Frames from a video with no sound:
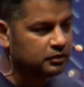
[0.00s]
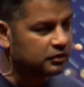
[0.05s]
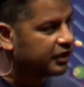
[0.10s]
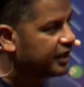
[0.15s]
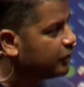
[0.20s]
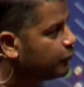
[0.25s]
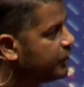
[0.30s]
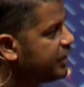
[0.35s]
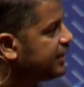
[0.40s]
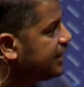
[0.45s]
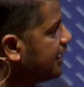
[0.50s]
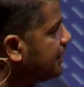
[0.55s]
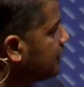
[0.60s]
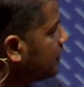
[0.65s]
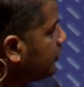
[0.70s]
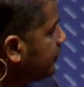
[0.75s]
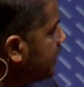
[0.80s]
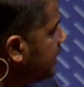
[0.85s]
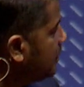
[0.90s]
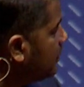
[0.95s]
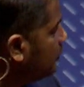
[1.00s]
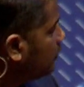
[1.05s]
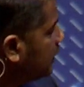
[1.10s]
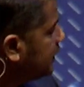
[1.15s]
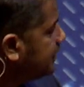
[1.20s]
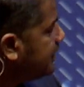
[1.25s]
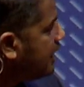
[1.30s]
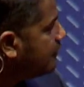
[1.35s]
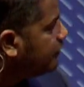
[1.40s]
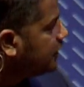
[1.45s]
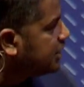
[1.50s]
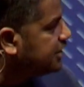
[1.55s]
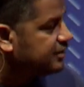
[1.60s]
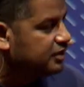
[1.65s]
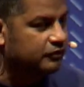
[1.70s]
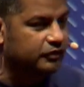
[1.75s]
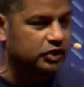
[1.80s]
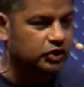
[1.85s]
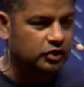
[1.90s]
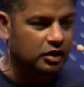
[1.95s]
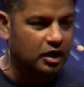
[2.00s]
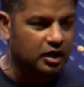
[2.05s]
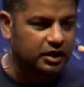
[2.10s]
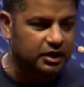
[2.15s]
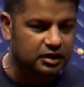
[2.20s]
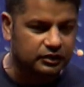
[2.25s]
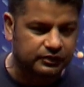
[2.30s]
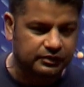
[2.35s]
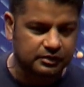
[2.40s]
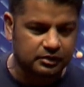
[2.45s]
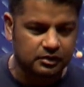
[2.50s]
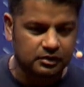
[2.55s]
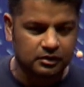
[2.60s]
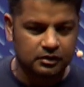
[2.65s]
Like, we can't agree on what the efficacy of a drug is,